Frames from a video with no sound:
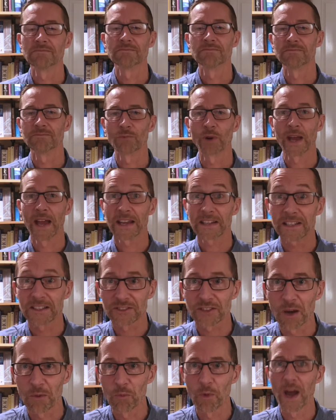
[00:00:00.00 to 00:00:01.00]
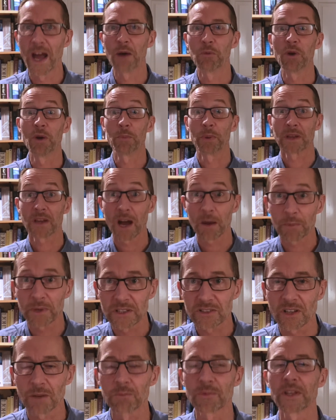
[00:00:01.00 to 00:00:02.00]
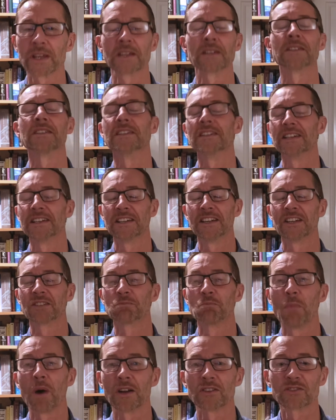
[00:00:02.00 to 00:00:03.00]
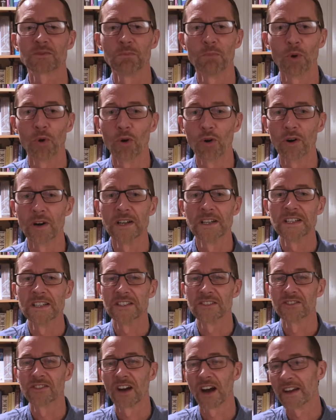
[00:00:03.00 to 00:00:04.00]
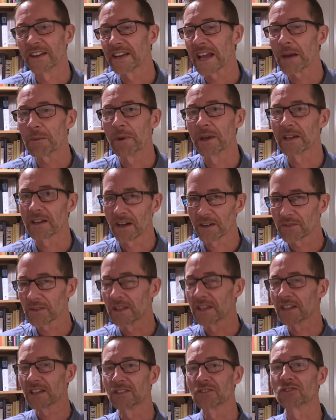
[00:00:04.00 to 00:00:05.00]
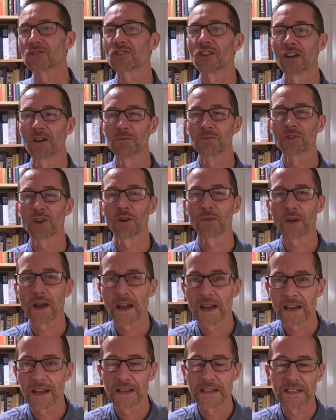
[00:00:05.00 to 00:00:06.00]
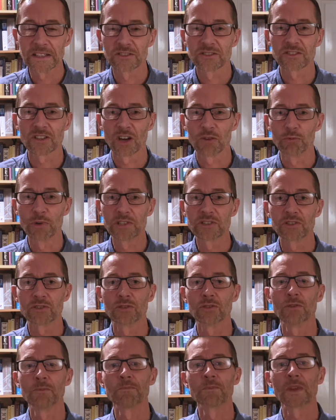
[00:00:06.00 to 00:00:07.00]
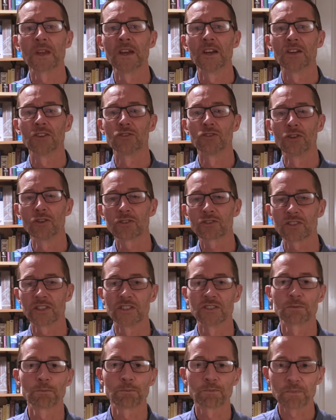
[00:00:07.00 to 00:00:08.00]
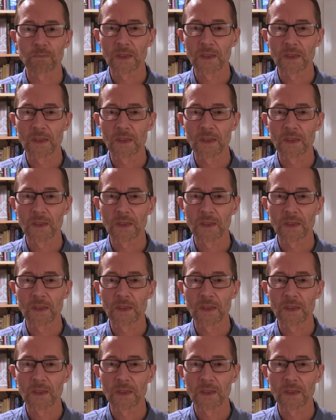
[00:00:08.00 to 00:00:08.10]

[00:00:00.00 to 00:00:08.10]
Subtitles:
We're heading somewhere. We're becoming something. It's much more dynamic, I think, in the terms of its original usage.